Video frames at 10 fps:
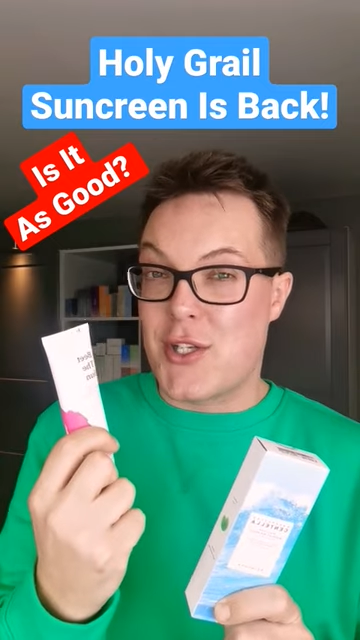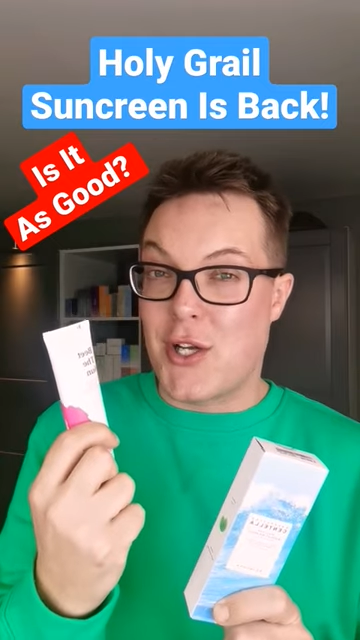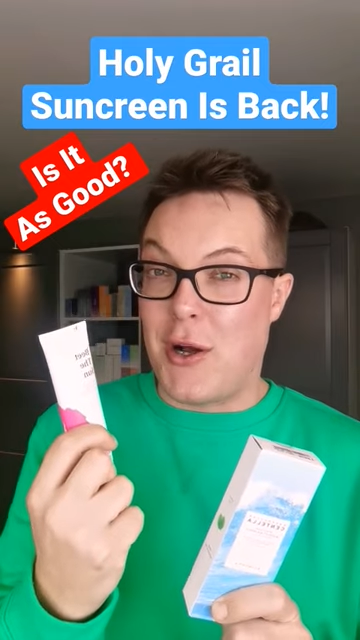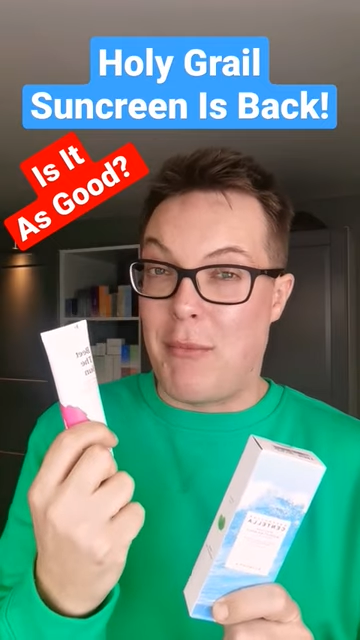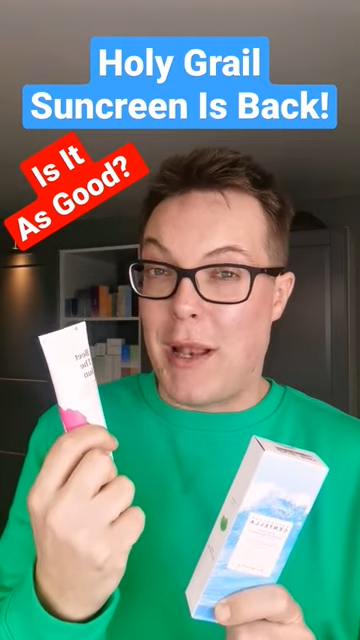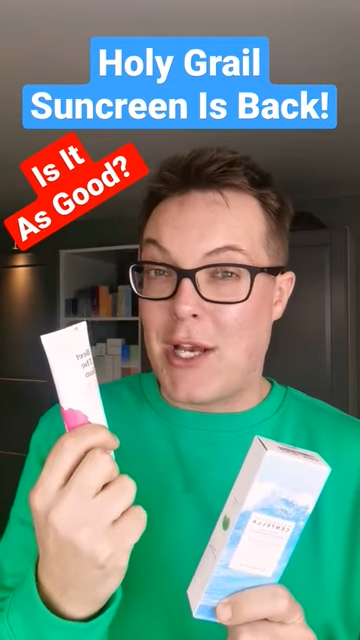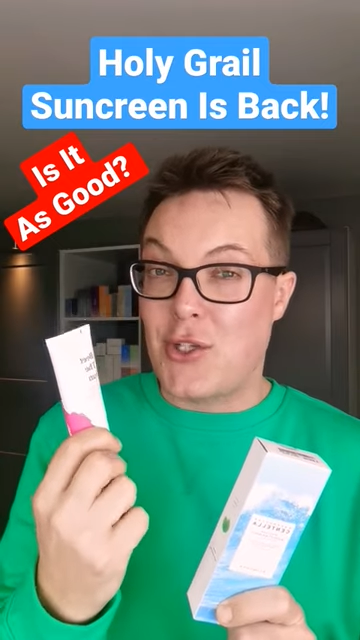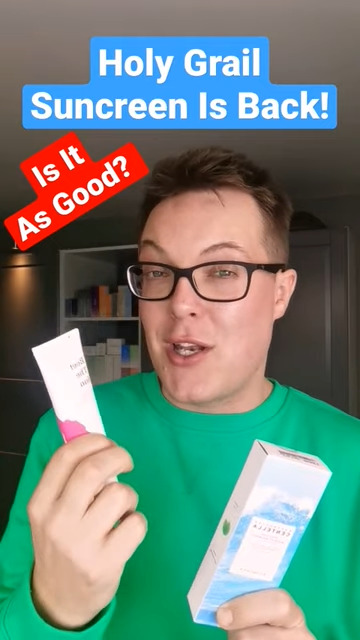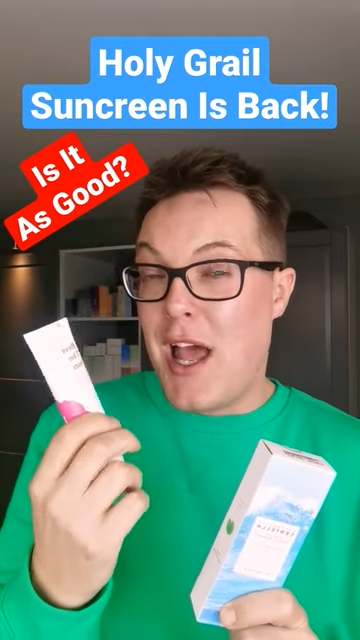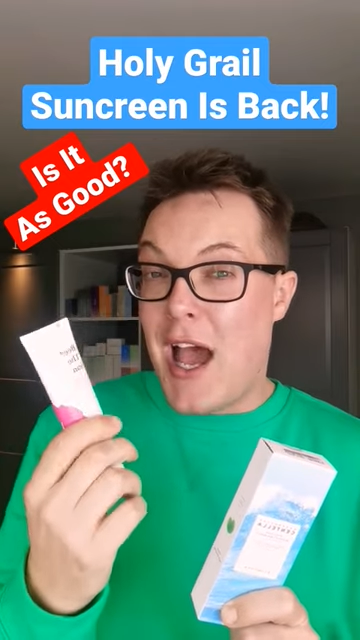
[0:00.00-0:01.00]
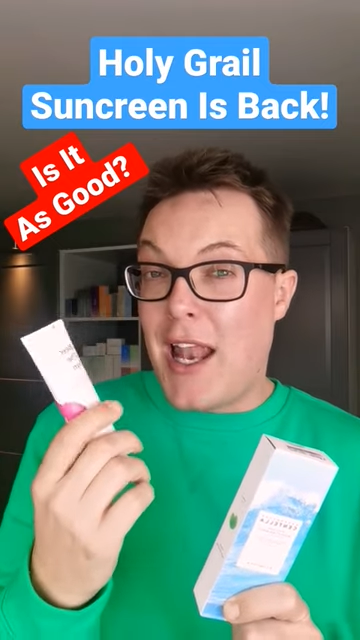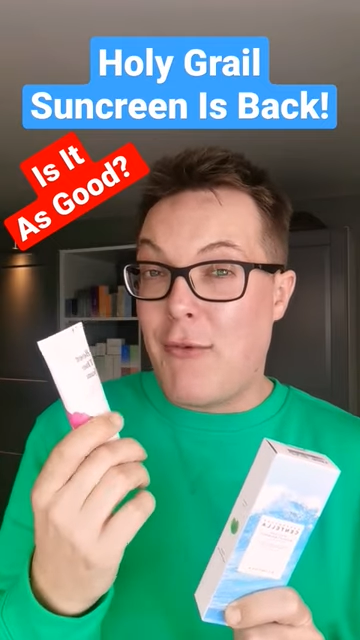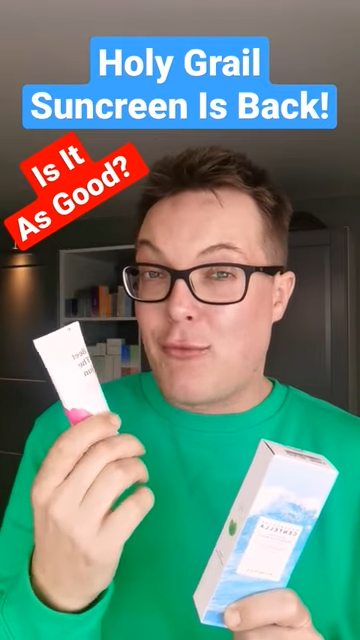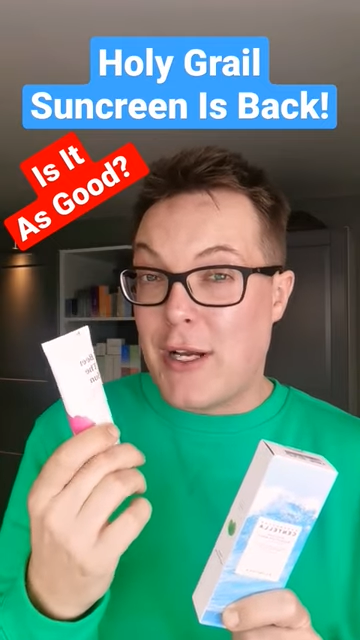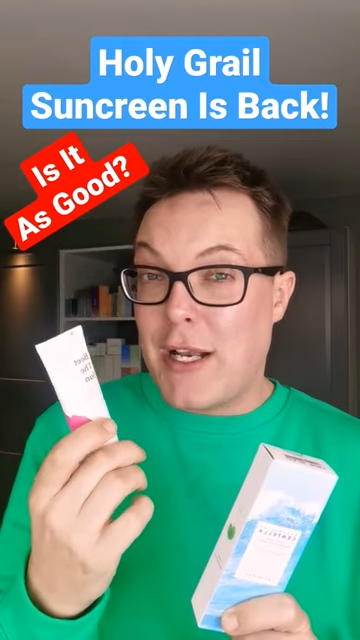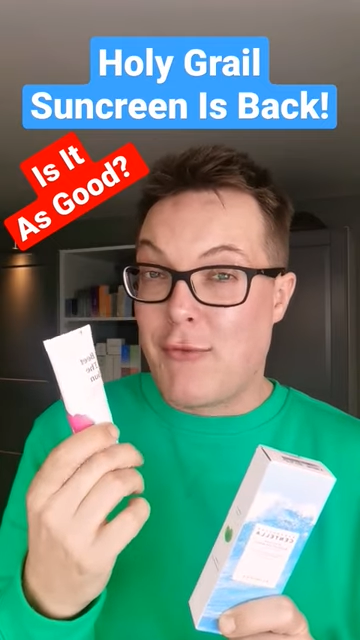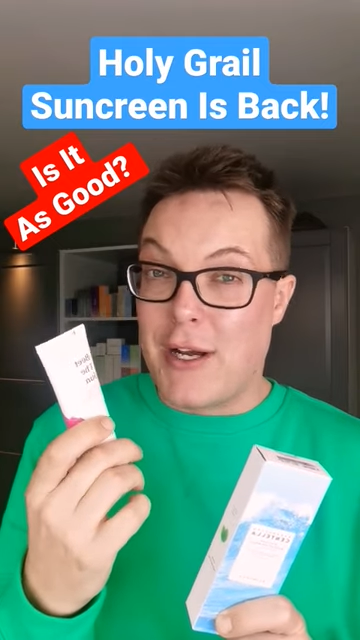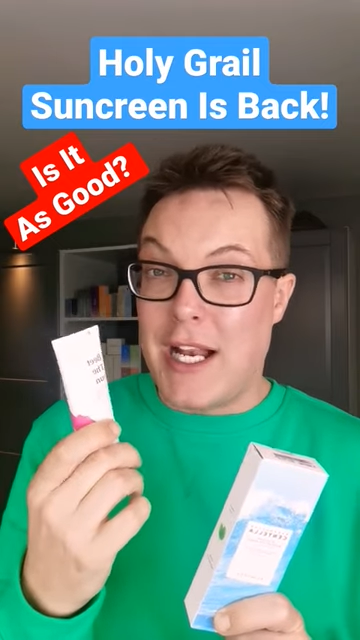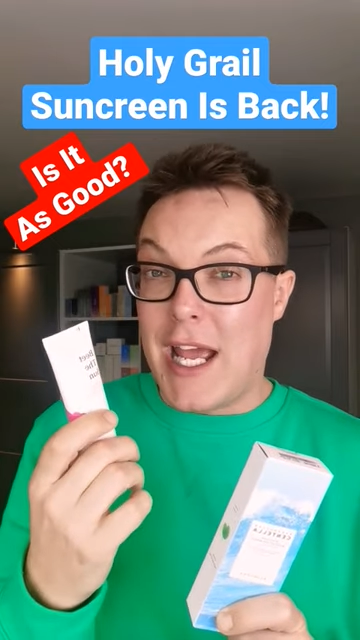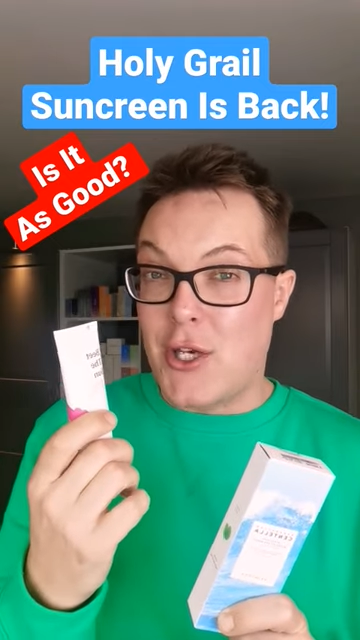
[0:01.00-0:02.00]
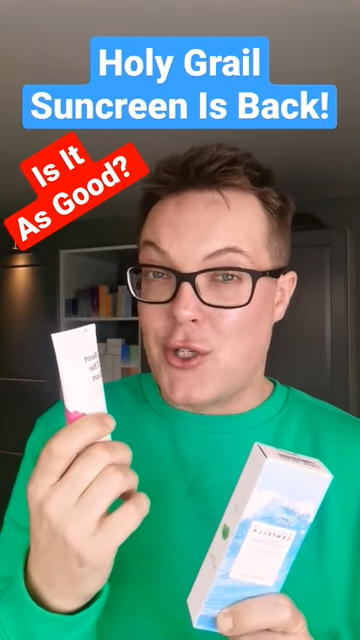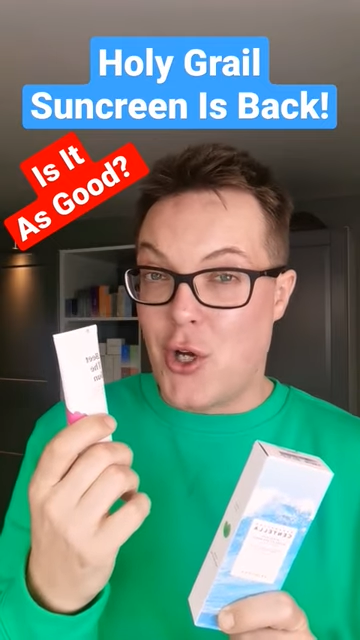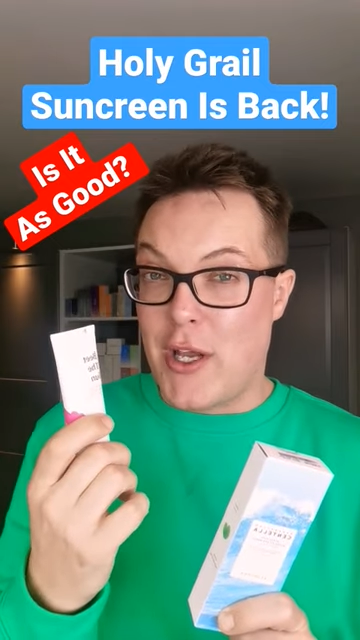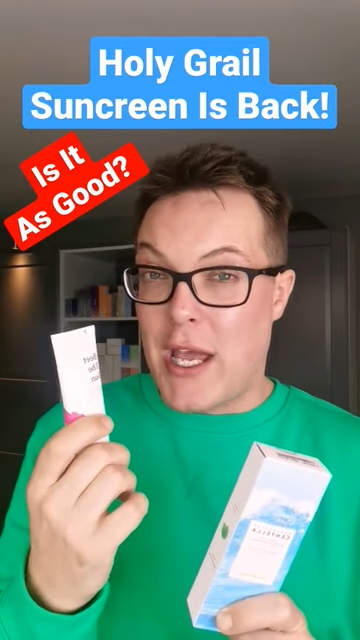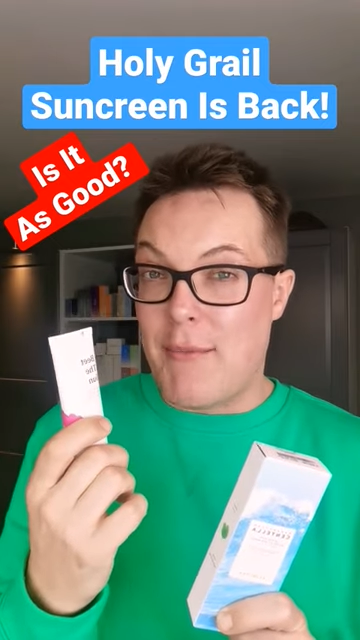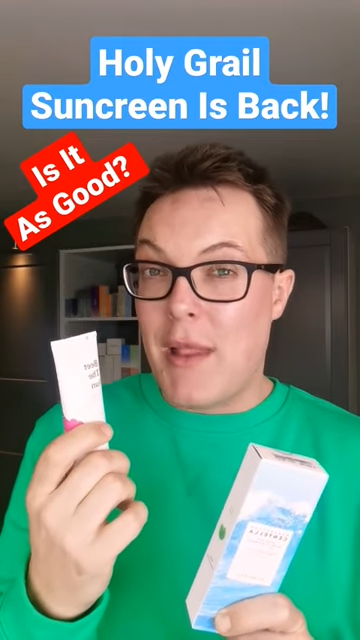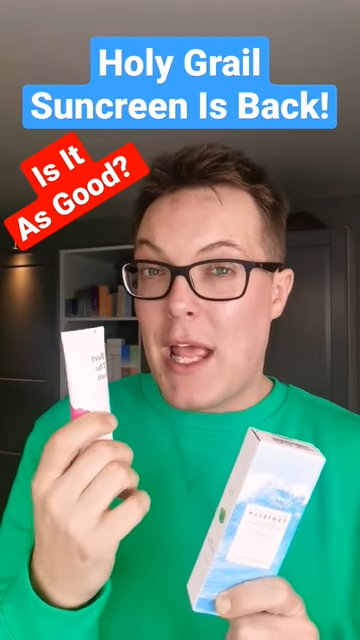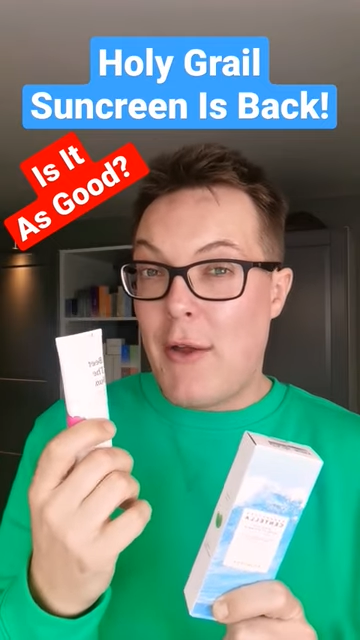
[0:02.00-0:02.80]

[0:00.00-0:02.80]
to the complexion, and I really, really enjoy it.